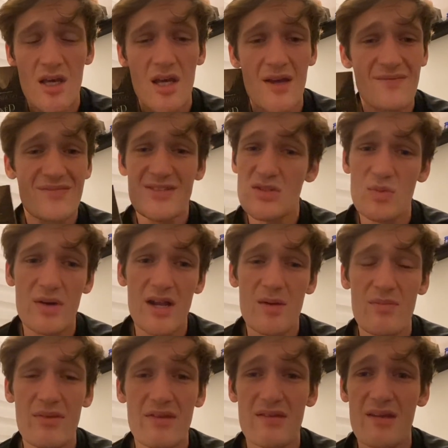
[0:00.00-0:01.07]
That's what I'm
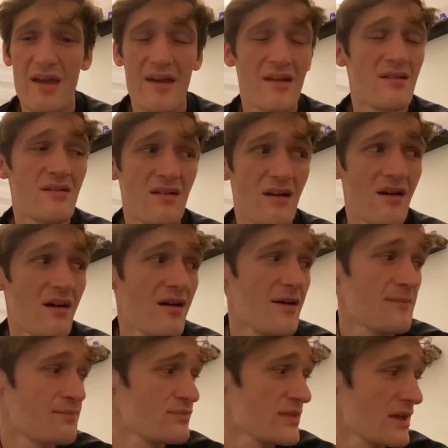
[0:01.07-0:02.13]
saying.
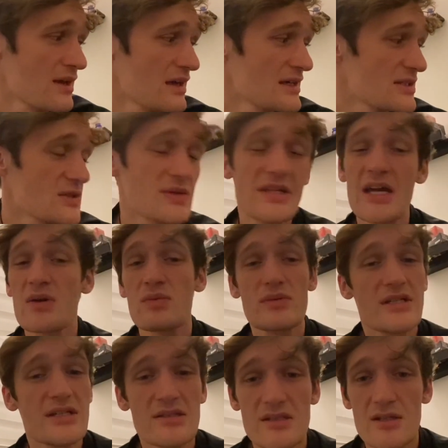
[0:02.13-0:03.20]
Um, so yeah,
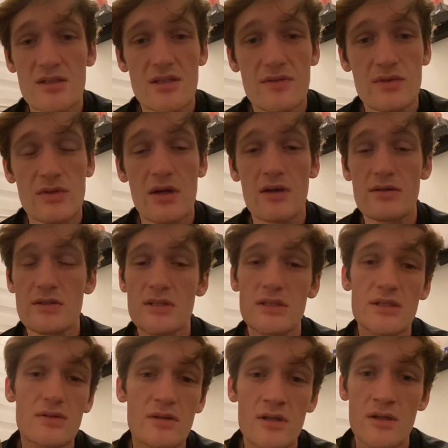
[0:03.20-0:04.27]
read Six of Crows so
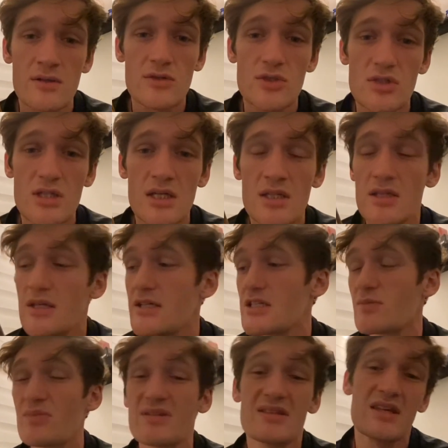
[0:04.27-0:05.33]
you can understand this,
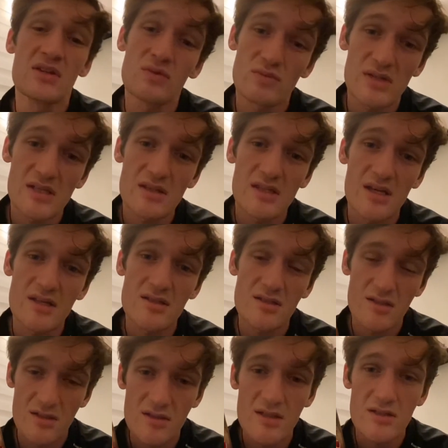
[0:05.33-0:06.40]
but then read this,
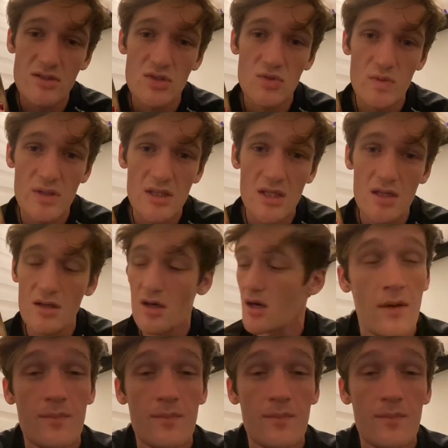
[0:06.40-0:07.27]
because this is really good.